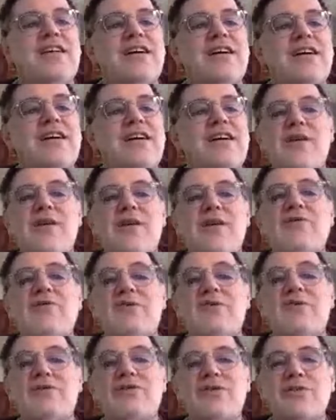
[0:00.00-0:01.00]
And
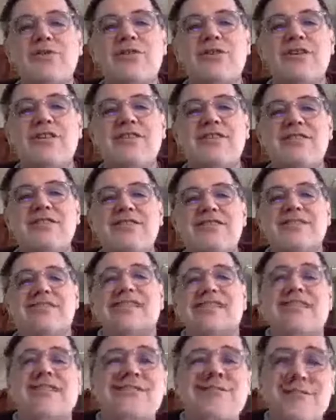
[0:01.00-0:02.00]
I'm not really sure
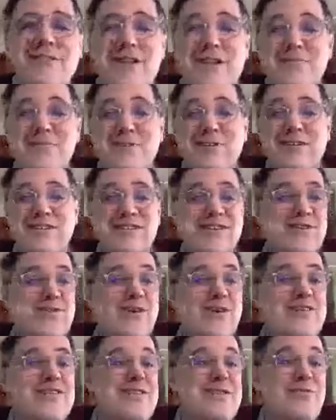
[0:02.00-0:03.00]
that even
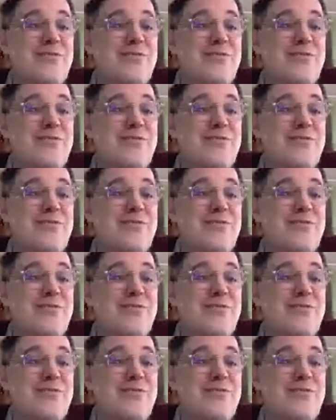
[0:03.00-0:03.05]
anybody's here.